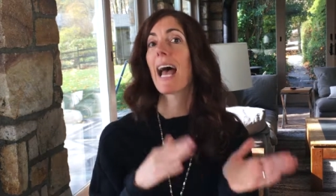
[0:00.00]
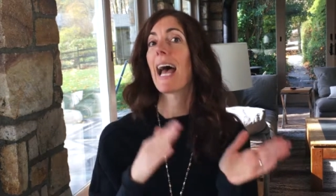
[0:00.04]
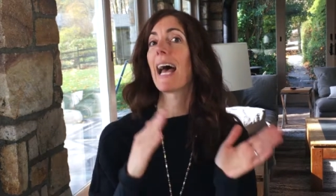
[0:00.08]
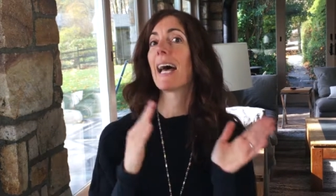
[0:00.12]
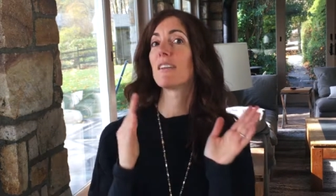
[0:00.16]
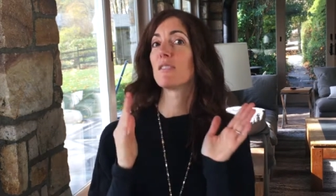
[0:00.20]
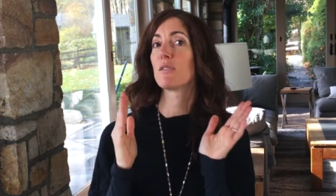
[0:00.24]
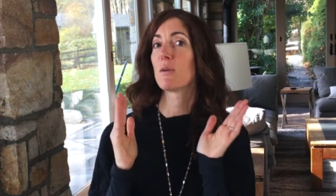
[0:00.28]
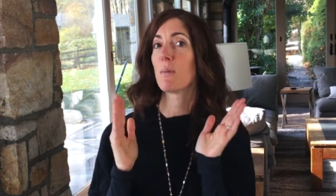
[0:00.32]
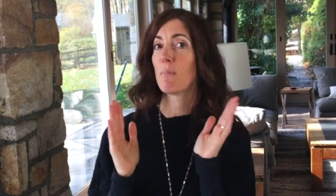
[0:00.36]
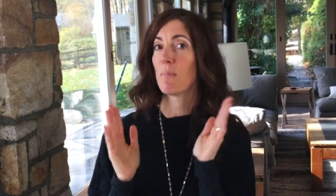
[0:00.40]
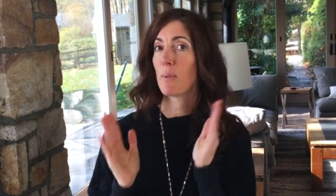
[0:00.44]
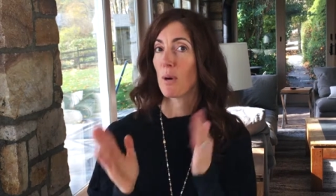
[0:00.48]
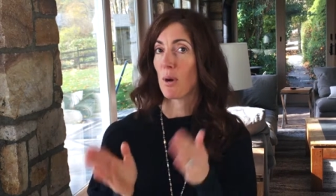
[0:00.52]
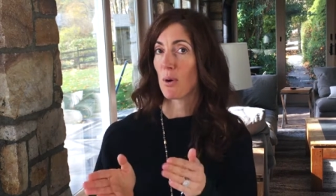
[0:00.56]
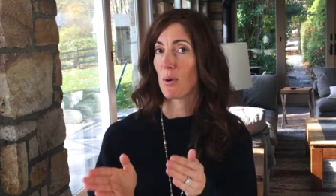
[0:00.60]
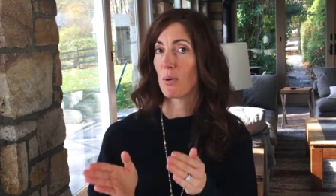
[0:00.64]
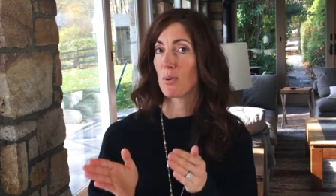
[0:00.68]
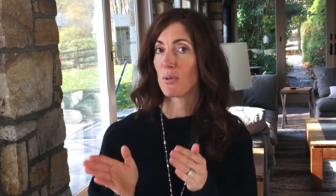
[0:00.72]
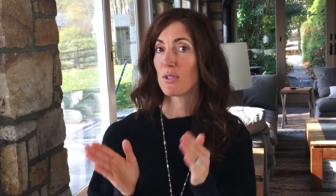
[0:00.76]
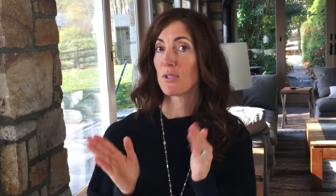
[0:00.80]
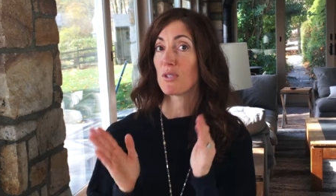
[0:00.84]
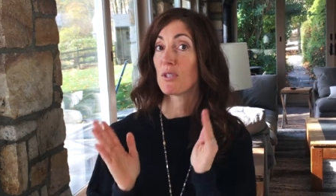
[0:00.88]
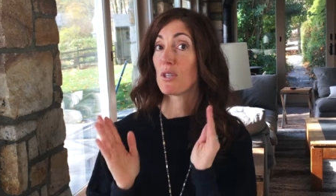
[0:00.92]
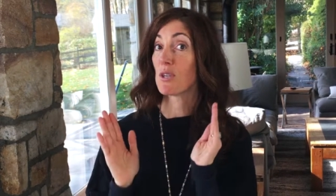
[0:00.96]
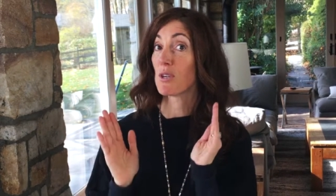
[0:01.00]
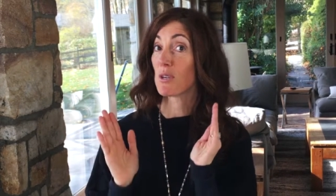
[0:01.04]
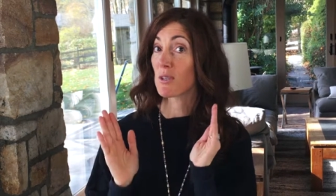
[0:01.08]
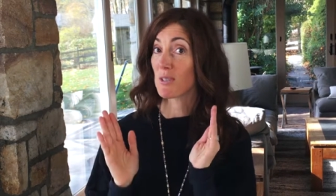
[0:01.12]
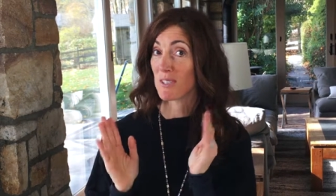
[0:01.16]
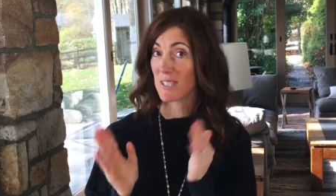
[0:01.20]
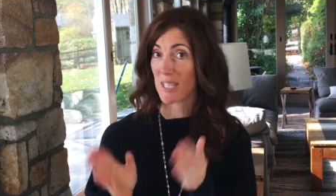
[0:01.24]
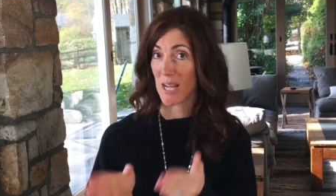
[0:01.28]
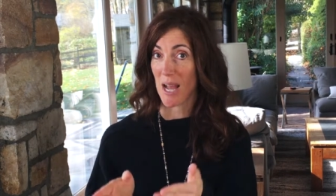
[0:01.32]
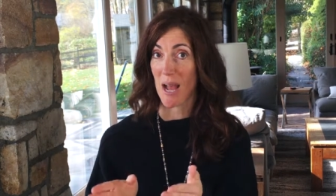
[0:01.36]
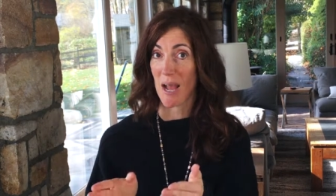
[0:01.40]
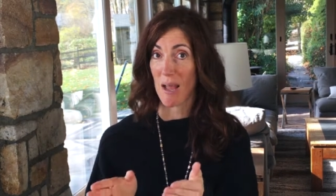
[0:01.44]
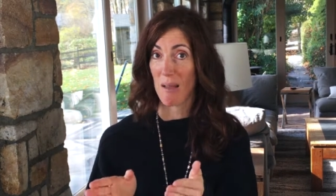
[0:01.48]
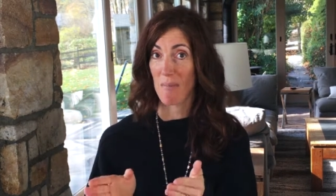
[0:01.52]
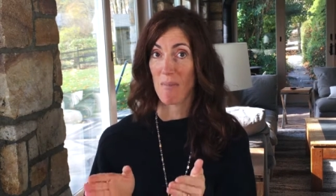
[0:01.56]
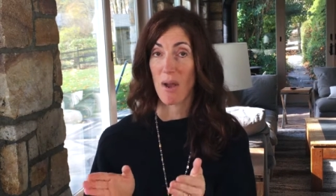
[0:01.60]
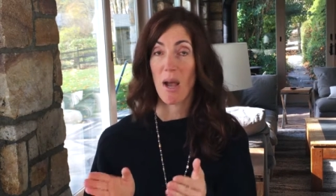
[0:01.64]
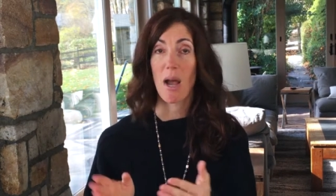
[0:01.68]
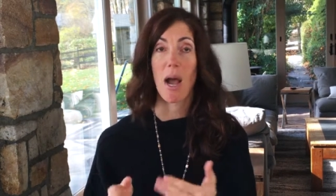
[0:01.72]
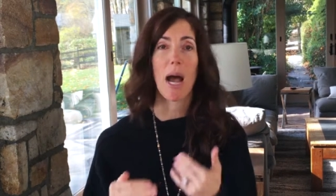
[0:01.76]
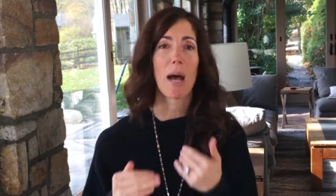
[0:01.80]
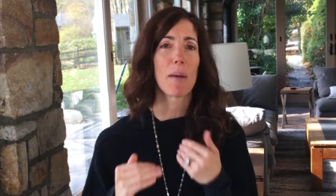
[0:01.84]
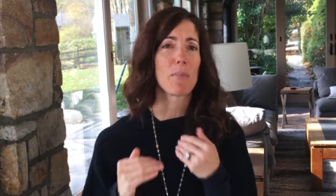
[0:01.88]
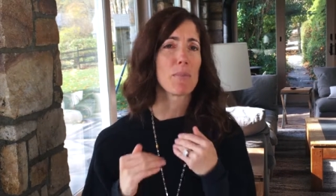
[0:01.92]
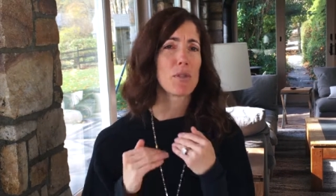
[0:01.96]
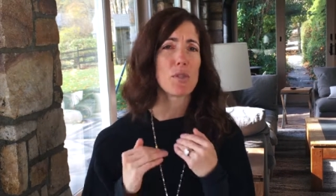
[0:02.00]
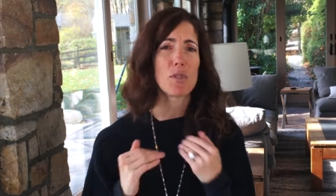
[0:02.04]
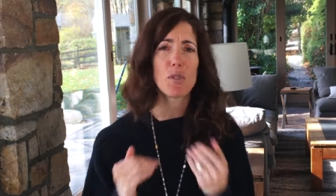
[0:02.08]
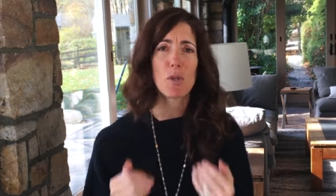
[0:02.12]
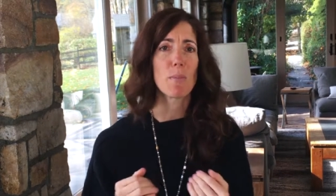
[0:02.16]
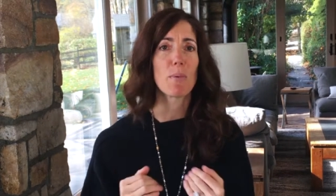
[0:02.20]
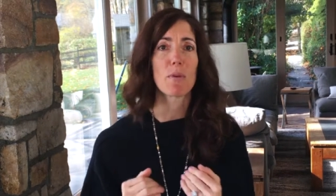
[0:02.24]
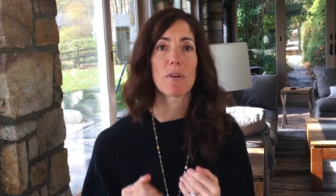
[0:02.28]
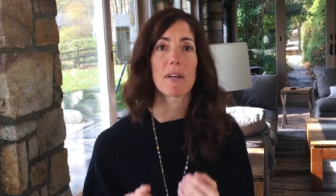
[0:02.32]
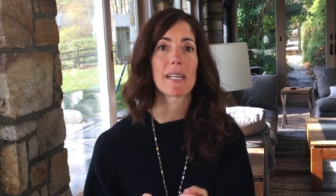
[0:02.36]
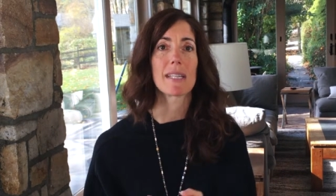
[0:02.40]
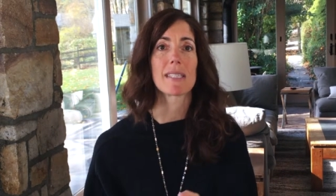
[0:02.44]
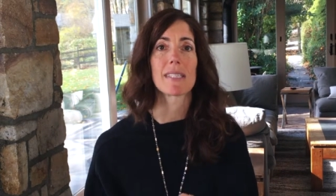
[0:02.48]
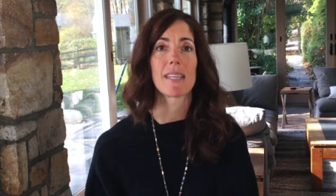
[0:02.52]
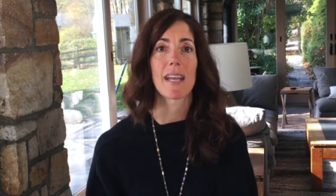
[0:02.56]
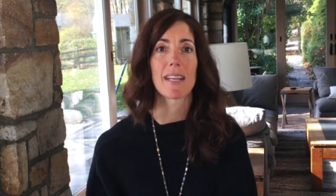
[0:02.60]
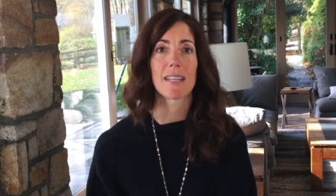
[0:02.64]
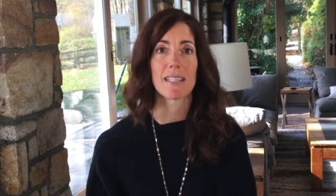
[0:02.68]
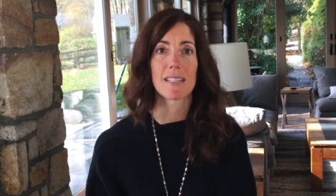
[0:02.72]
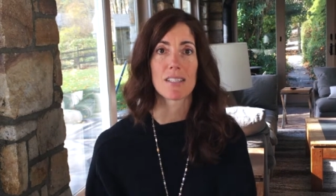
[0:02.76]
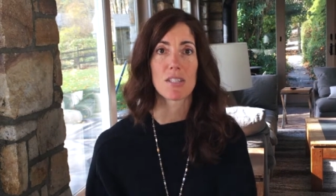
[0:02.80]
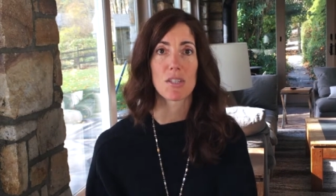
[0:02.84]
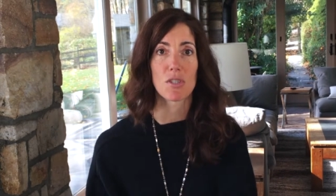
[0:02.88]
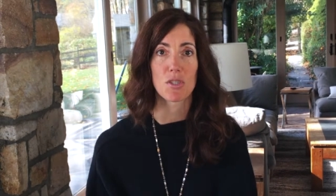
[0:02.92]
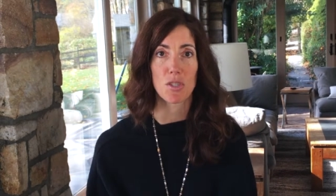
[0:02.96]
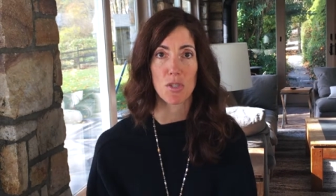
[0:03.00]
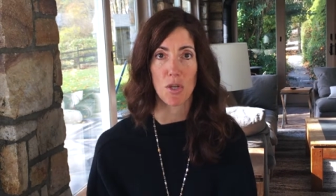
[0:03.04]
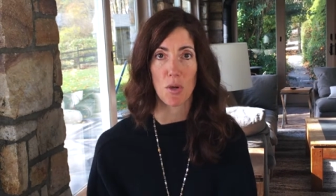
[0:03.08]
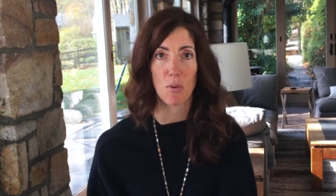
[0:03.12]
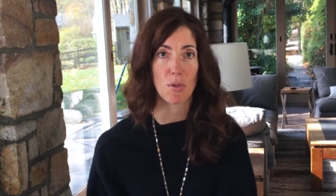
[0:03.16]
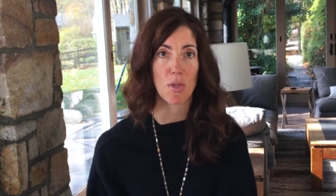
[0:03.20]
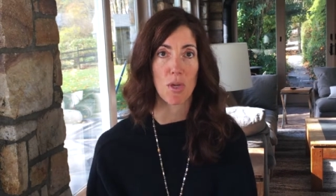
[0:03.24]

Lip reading: as opposed to your time. I'm super excited to show